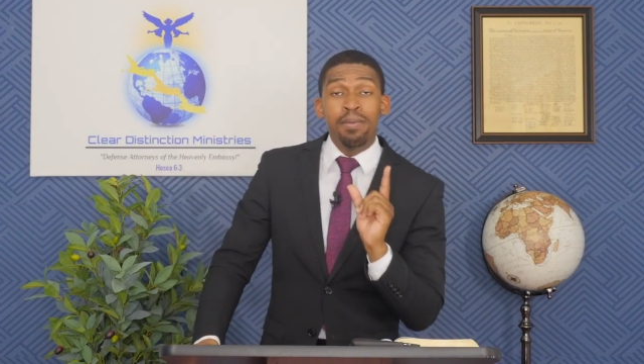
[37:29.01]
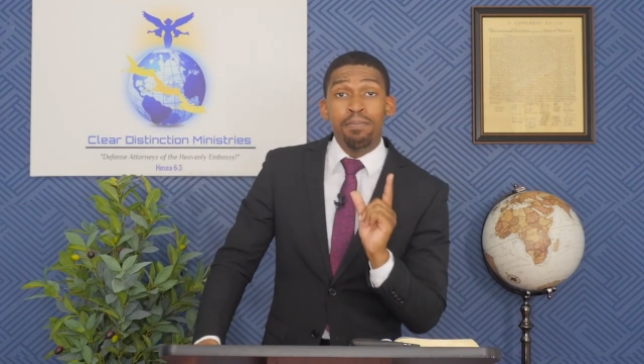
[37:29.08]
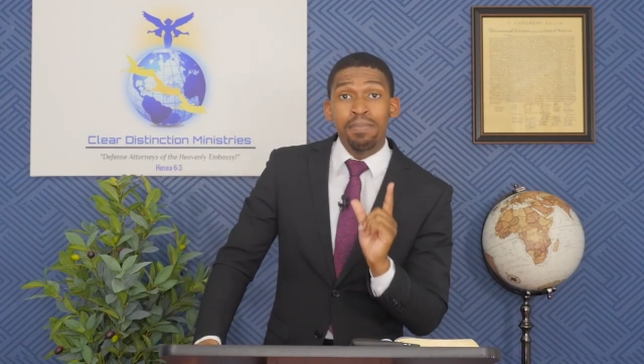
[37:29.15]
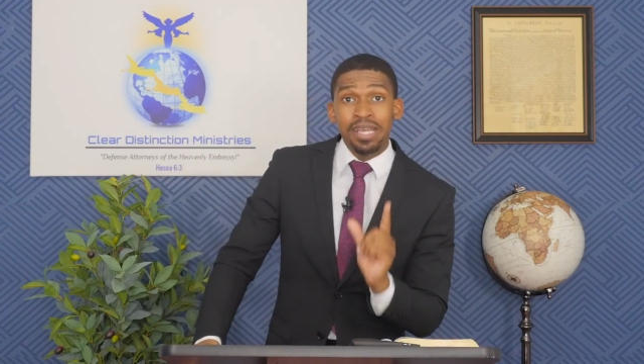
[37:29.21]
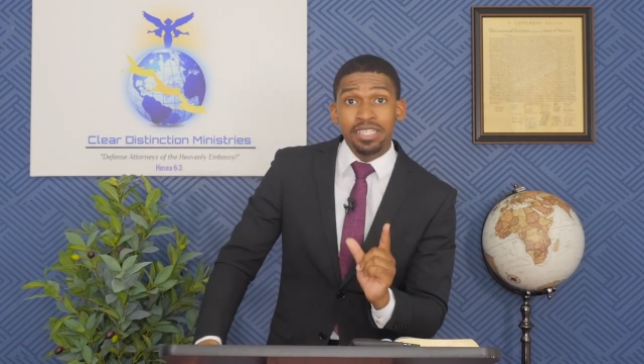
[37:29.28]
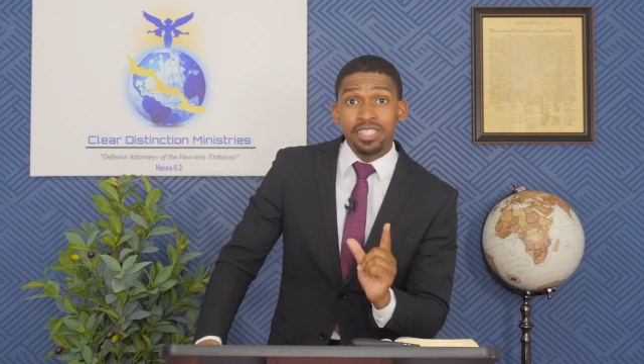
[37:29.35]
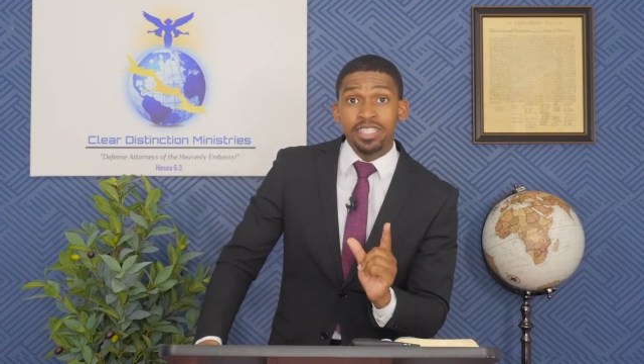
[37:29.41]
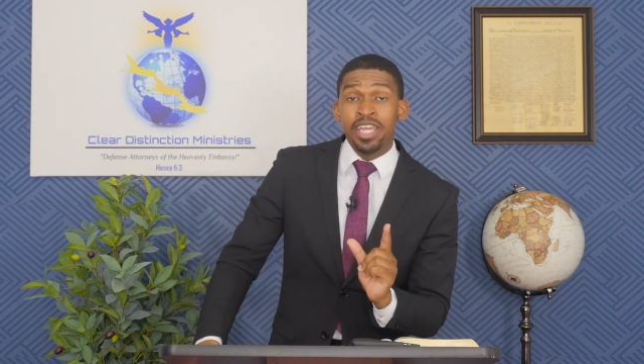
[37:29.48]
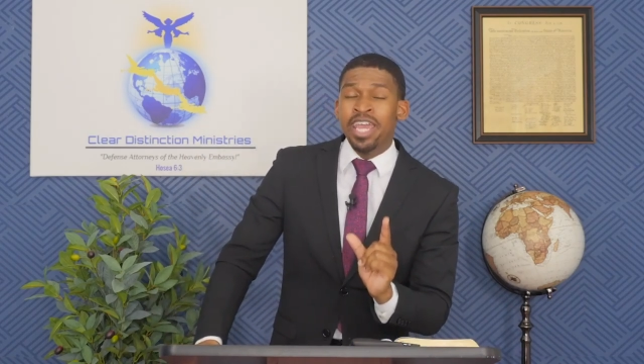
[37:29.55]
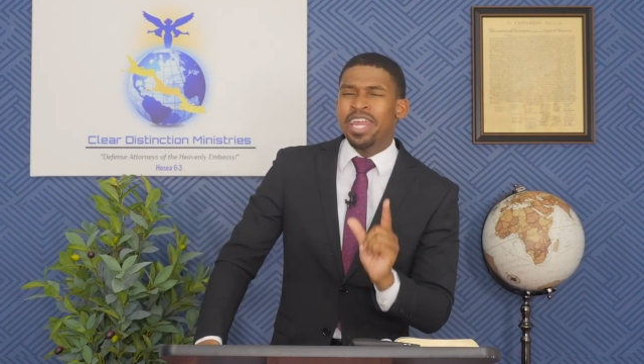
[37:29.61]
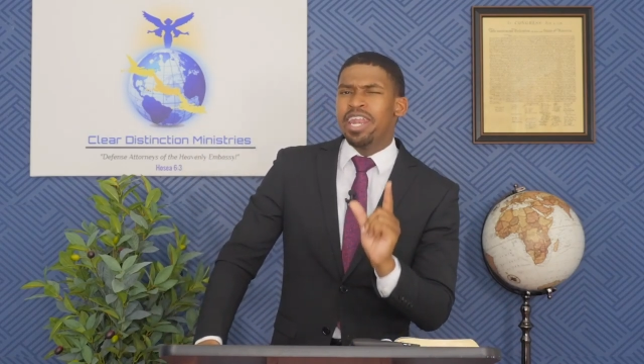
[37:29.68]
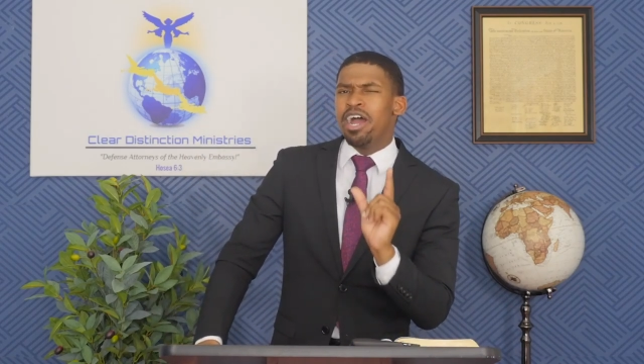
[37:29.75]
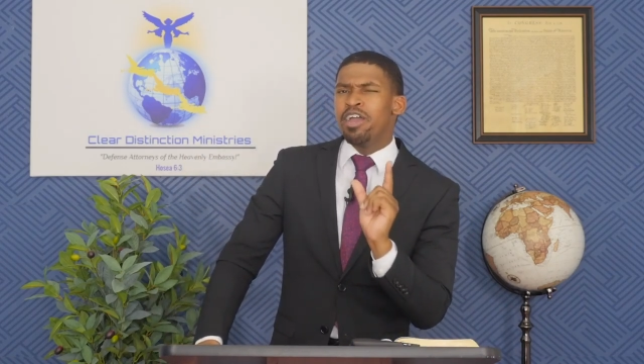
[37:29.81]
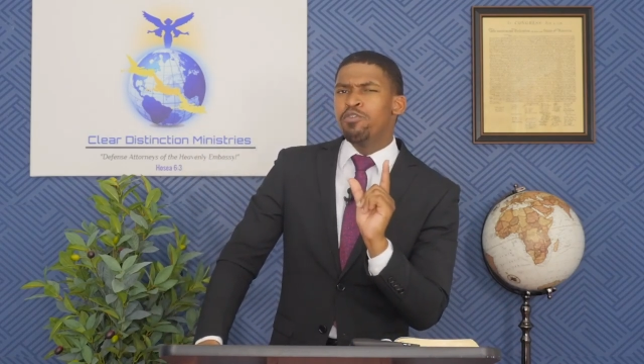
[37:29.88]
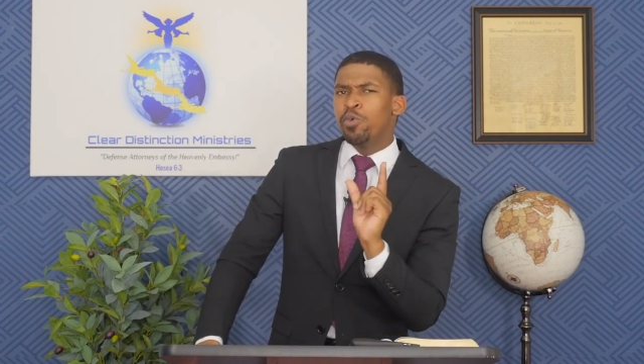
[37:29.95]
message.
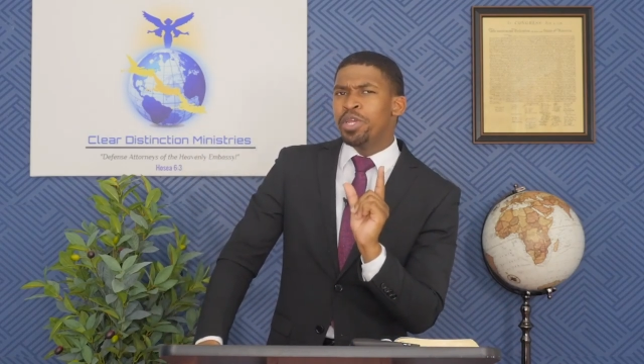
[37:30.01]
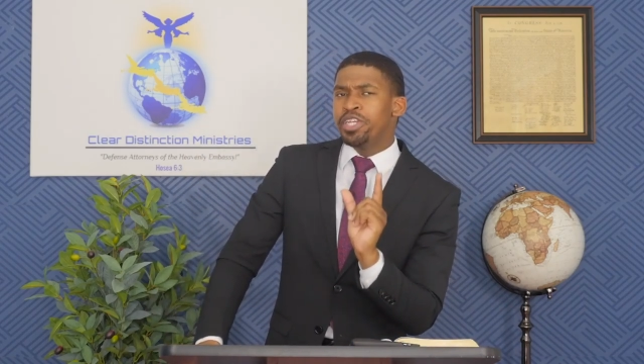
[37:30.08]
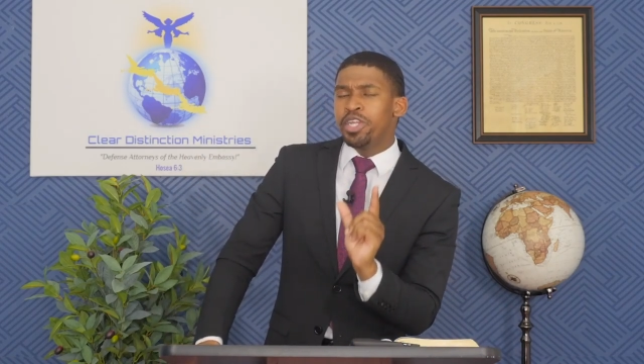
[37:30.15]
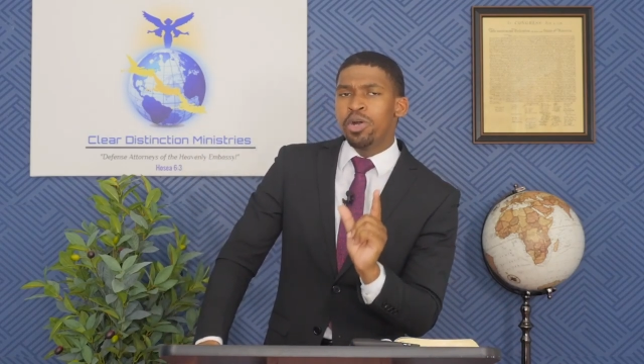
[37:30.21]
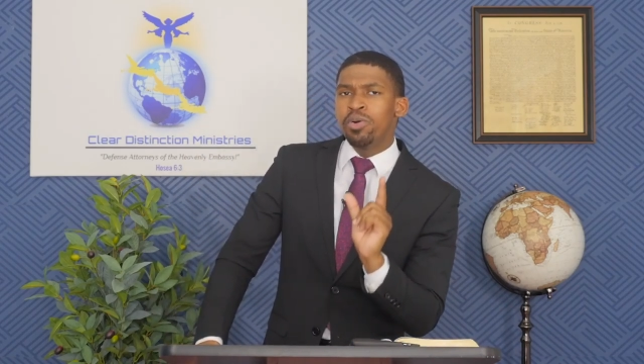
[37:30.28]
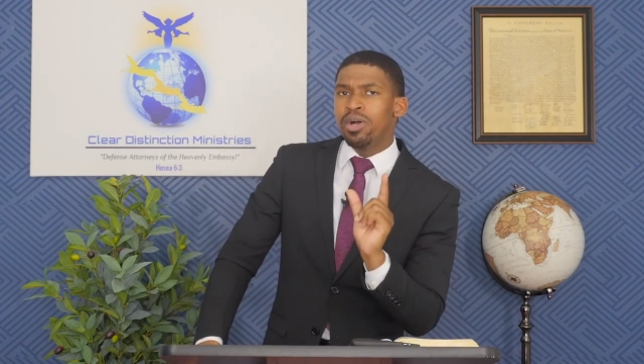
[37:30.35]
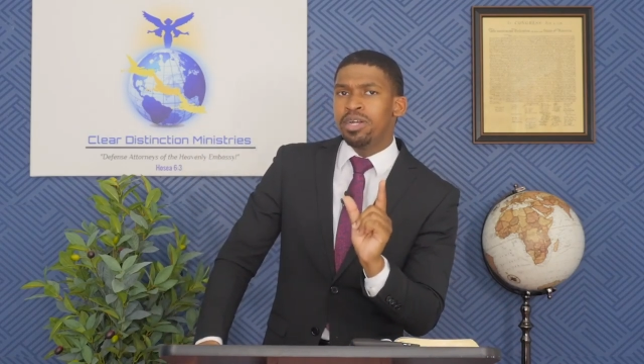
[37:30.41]
Now, if we don't